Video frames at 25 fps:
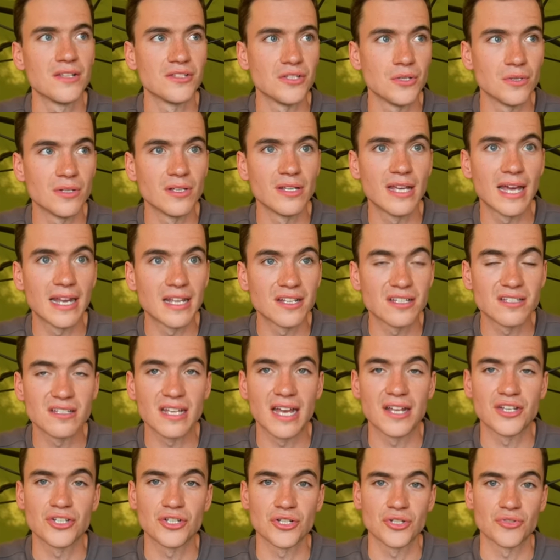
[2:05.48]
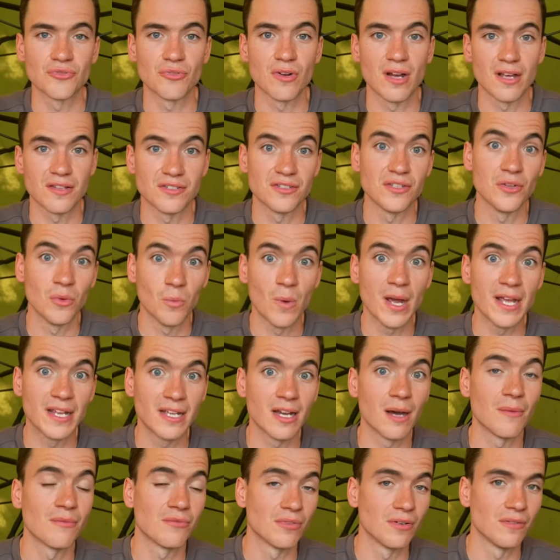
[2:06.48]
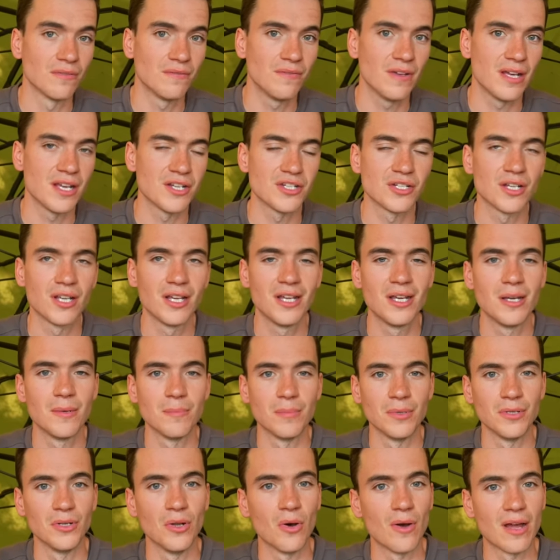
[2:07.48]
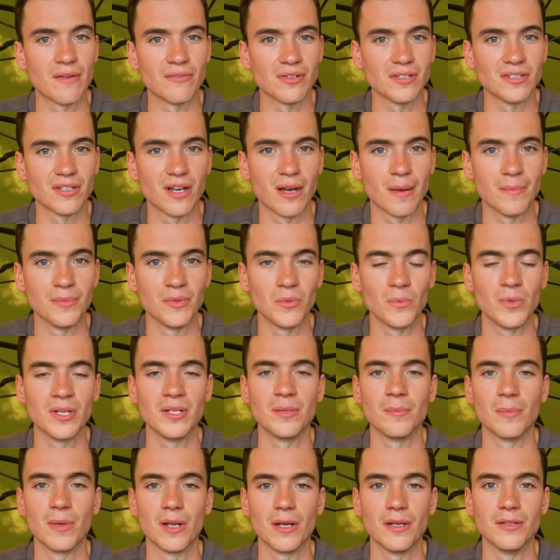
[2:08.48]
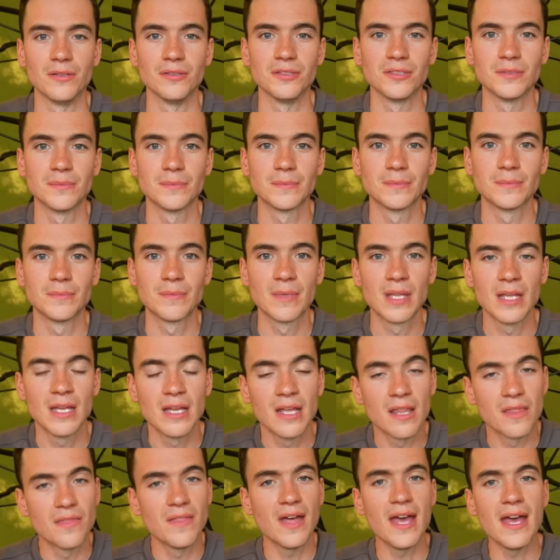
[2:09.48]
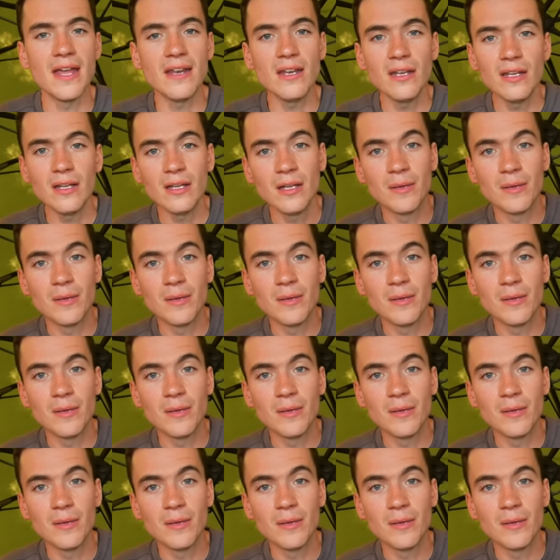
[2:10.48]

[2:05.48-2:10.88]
so you can get it set just right so you wake up for a fish, but not every time the wind blows. Then,